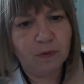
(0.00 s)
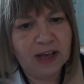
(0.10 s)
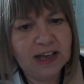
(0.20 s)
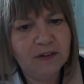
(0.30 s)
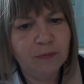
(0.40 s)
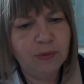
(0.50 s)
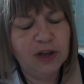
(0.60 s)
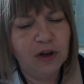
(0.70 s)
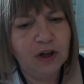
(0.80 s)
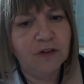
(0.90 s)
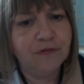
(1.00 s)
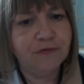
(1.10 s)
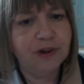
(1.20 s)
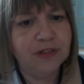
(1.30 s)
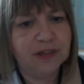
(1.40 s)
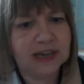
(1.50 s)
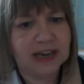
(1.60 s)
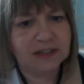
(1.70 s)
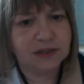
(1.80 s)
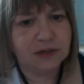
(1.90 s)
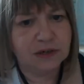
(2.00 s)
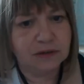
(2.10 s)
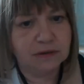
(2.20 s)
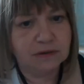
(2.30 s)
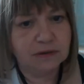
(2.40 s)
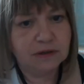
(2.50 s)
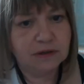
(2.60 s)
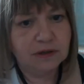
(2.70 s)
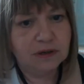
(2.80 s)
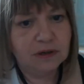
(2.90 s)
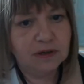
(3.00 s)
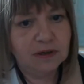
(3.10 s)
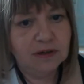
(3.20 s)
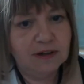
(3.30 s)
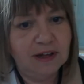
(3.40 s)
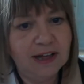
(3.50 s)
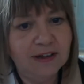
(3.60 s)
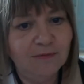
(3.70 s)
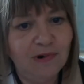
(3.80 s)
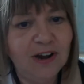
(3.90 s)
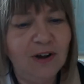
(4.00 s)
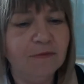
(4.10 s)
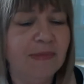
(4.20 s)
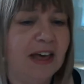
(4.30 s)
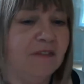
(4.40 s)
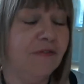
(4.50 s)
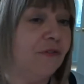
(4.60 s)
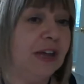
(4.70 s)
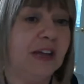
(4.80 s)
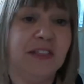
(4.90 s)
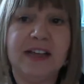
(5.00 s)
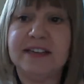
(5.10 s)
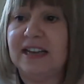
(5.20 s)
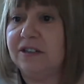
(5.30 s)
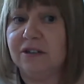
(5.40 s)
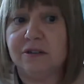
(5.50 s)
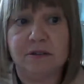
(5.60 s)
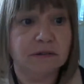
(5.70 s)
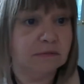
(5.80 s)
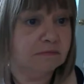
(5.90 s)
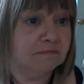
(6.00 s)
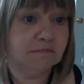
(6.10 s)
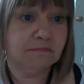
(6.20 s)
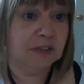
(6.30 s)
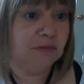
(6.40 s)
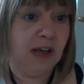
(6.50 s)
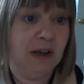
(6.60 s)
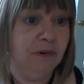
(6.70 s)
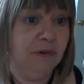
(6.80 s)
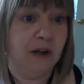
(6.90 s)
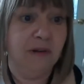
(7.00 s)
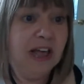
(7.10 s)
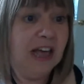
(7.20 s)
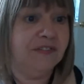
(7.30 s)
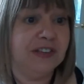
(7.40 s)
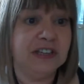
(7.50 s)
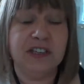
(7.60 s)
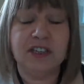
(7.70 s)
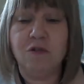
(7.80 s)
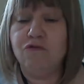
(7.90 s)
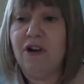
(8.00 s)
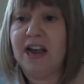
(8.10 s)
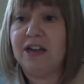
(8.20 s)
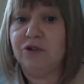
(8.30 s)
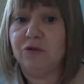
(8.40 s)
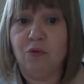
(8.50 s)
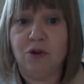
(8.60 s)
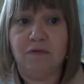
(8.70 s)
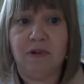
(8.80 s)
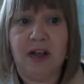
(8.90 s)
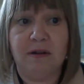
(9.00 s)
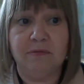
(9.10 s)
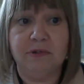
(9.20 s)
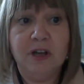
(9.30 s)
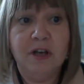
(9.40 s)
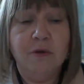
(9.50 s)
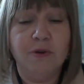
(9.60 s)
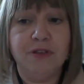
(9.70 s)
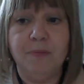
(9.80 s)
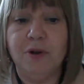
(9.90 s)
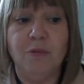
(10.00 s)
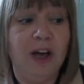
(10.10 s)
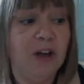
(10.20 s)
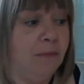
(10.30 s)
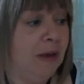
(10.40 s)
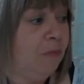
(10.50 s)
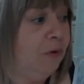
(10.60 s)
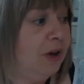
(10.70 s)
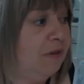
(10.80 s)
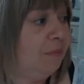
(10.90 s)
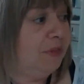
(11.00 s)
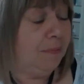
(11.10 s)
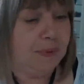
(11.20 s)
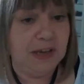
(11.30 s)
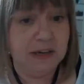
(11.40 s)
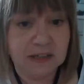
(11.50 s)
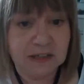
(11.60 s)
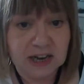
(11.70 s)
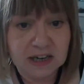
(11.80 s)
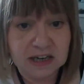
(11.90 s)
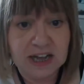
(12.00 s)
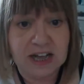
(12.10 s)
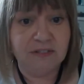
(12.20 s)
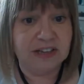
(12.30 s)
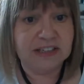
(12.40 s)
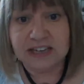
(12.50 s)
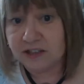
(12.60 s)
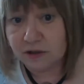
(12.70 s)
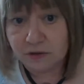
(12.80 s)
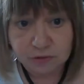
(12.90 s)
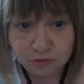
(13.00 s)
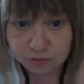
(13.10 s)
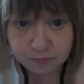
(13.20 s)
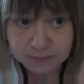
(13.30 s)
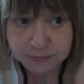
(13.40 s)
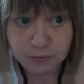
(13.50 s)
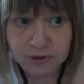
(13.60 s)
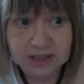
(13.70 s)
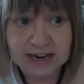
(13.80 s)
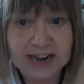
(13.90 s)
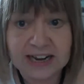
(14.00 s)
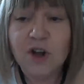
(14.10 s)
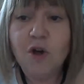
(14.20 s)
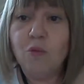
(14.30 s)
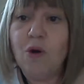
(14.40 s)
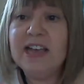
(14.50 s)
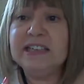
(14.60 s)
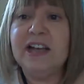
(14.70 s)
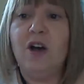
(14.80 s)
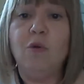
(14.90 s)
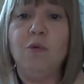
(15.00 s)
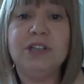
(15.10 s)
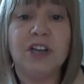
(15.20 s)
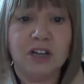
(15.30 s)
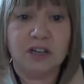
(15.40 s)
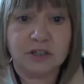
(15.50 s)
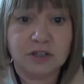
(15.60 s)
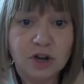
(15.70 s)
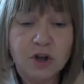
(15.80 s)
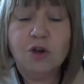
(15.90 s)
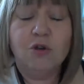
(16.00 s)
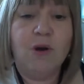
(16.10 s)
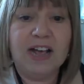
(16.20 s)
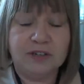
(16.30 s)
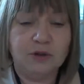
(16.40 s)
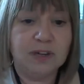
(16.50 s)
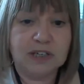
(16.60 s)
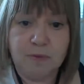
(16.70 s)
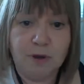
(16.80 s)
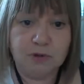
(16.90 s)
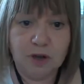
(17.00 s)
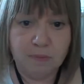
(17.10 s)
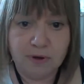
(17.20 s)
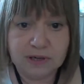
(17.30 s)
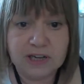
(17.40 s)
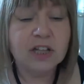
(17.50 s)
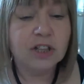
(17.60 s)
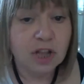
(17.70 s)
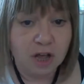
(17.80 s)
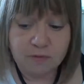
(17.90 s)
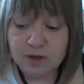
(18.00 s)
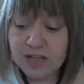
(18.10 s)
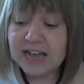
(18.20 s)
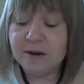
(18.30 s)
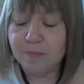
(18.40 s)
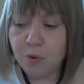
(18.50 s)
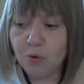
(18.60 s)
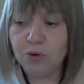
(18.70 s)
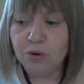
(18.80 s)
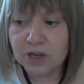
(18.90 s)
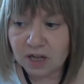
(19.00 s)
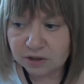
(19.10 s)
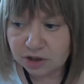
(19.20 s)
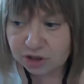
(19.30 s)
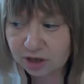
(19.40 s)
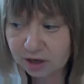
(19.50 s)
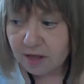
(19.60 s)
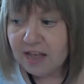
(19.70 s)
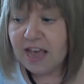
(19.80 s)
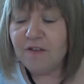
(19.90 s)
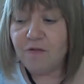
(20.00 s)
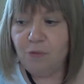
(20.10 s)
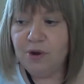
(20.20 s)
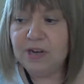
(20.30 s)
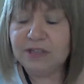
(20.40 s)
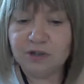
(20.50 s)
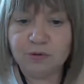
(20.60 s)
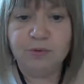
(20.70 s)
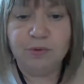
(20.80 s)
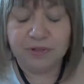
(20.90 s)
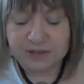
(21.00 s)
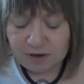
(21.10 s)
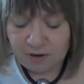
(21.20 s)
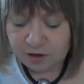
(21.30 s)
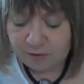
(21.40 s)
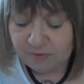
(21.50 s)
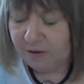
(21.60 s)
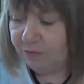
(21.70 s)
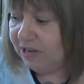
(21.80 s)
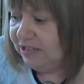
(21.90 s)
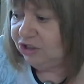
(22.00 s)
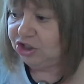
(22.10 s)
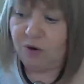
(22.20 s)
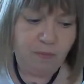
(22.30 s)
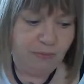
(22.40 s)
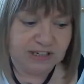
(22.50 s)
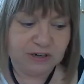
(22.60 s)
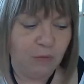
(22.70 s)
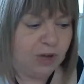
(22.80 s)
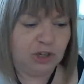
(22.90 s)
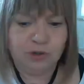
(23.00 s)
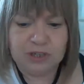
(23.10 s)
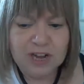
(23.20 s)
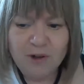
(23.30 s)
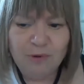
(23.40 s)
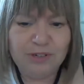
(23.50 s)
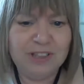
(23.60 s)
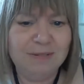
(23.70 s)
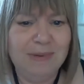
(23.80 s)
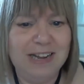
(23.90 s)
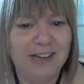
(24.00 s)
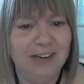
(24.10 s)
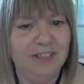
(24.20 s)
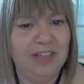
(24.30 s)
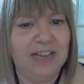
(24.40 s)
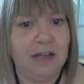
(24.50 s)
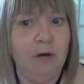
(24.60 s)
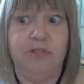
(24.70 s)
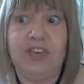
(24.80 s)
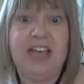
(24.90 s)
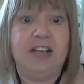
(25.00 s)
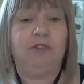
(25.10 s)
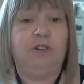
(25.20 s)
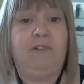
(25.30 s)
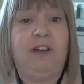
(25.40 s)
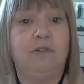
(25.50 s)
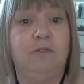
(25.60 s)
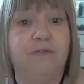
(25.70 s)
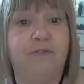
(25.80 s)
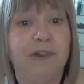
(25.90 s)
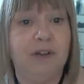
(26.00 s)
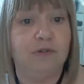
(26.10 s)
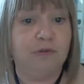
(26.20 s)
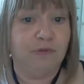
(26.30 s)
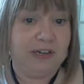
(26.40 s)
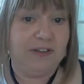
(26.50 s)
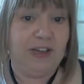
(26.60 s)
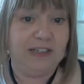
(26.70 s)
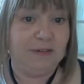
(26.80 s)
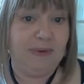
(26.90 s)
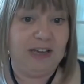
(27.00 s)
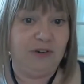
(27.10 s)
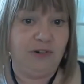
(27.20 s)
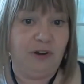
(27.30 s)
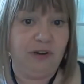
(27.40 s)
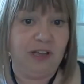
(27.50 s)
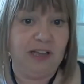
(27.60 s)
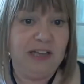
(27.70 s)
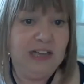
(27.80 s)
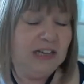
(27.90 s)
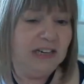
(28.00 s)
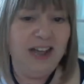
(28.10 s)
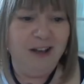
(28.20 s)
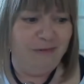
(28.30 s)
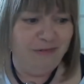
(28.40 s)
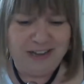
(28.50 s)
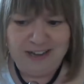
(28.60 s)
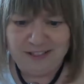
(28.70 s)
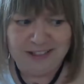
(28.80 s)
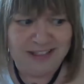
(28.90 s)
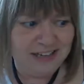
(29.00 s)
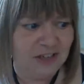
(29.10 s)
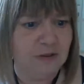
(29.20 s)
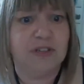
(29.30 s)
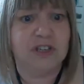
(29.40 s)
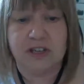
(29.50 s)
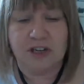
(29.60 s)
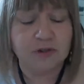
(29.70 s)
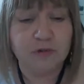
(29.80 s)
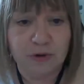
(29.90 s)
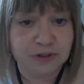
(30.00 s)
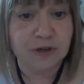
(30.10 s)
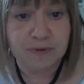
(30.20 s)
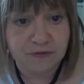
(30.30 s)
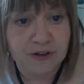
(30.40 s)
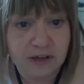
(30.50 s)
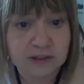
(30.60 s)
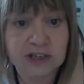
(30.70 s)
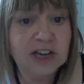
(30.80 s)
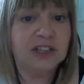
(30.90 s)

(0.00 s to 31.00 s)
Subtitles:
Why haven't we got a free the testicle? Why aren't men freeing their testicles? That's what I want to know. If this is so great to walk around with your body, why aren't men walking around with their penises hanging out, their testicles drooping between their legs? Why is it always us who has to expose our body? No, in a porn culture, if we do this argument that we show our breasts, or we just, what do you think men are going to think? Oh, there goes a radical feminist who's really fighting patriarchy. No, they're going to think there's some slut who wants to be fucked.